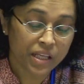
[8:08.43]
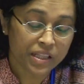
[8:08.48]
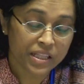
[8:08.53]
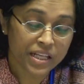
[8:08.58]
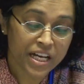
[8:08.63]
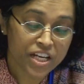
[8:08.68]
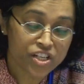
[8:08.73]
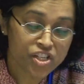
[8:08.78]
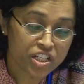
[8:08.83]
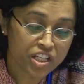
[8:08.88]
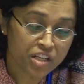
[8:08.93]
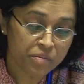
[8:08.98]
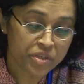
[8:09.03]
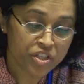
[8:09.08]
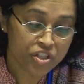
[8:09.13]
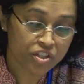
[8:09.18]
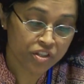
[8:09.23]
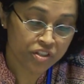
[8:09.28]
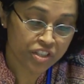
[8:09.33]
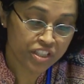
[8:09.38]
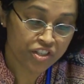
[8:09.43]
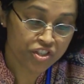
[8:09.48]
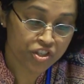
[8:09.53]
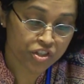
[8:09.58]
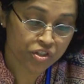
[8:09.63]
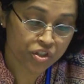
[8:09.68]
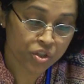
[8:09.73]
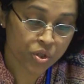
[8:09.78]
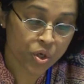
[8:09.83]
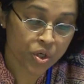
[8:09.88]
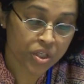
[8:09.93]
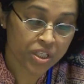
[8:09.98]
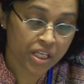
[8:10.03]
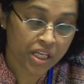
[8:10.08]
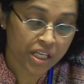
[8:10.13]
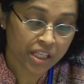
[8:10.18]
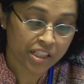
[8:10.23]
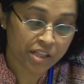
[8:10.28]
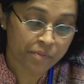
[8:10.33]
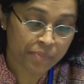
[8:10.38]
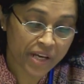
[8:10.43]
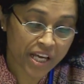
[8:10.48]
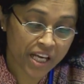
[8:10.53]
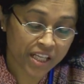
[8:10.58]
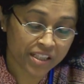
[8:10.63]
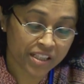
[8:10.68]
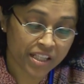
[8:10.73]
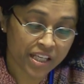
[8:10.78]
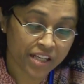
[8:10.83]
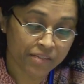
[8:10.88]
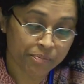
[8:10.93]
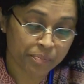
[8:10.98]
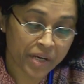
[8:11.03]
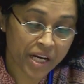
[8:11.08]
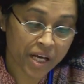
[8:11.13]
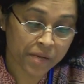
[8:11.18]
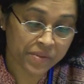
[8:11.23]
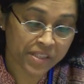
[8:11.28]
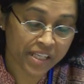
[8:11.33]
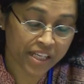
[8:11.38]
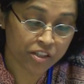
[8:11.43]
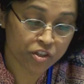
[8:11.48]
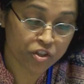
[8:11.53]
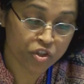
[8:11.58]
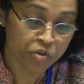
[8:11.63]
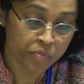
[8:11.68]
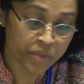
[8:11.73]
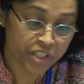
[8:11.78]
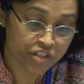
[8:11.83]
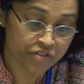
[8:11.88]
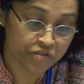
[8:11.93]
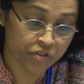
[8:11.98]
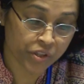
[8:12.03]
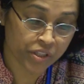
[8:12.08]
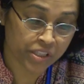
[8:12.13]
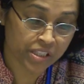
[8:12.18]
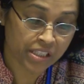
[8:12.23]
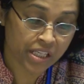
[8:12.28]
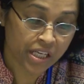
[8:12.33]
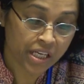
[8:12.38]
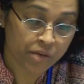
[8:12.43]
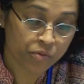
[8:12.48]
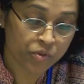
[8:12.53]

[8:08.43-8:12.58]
The National Commission on Teachers thought that perhaps they had too much voice,